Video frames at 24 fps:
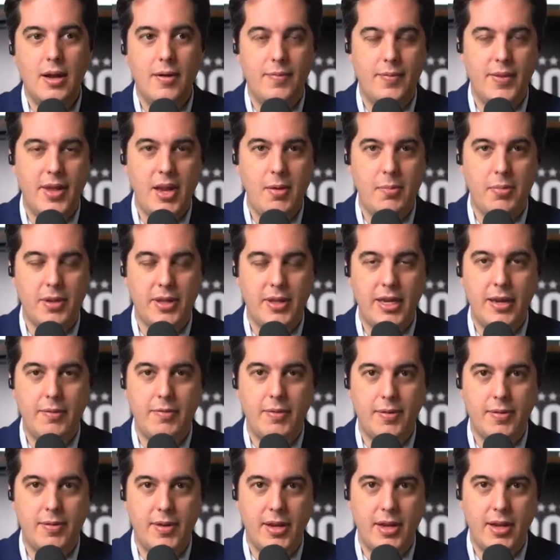they believed
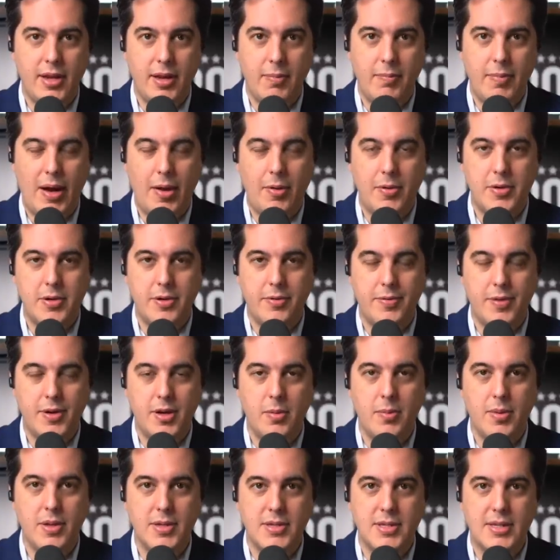that the amount of
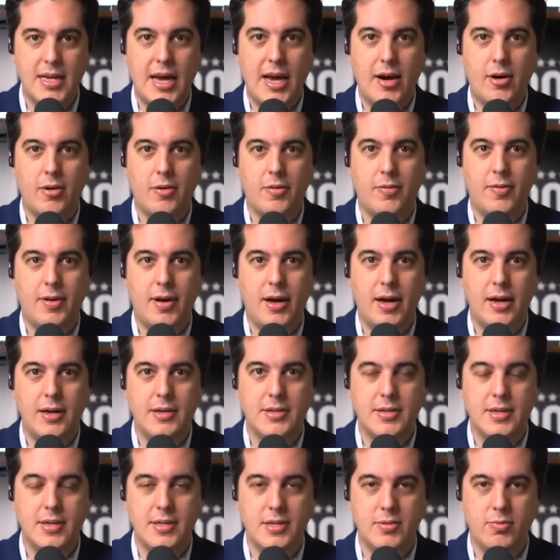human
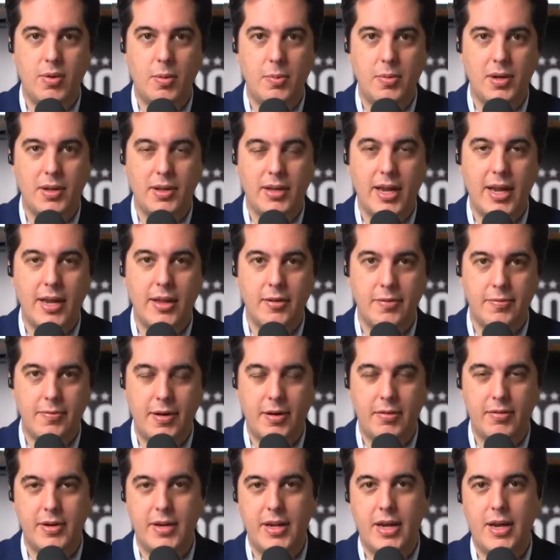sacrifice is what would lay the
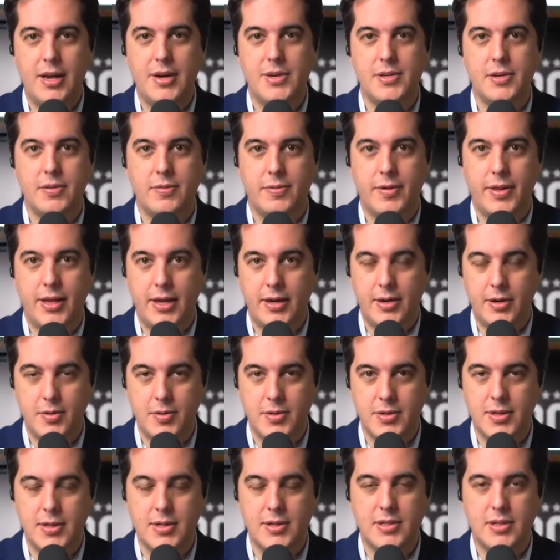foundation for that new
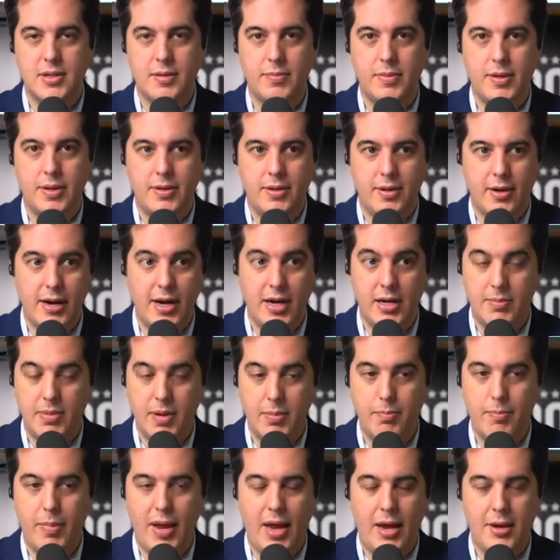system, that there had to be
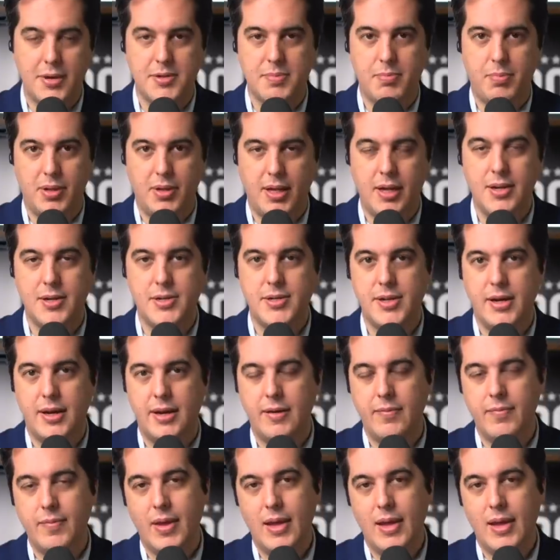mass bloodshed.